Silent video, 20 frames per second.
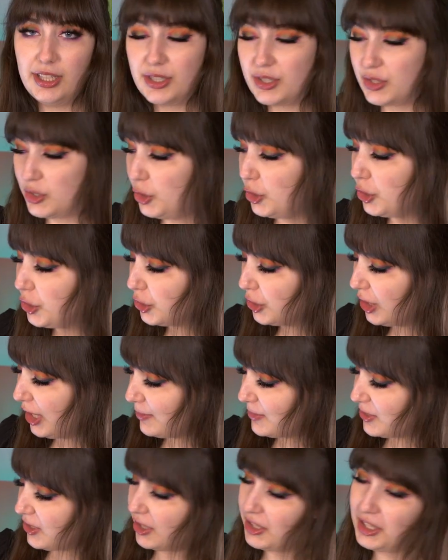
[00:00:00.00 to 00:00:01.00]
So
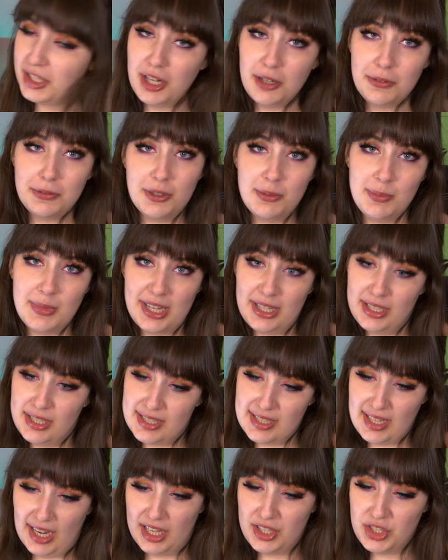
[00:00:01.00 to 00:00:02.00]
I'm starting off with my
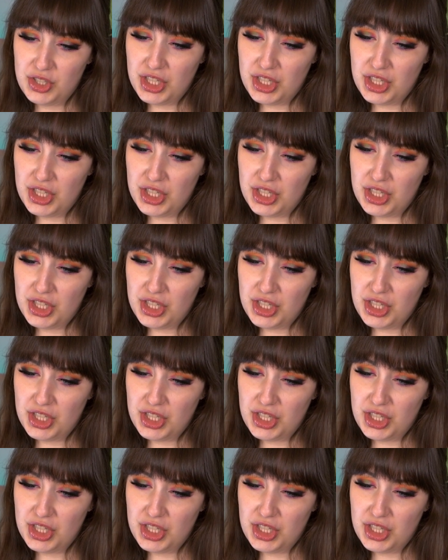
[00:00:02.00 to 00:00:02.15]
sketch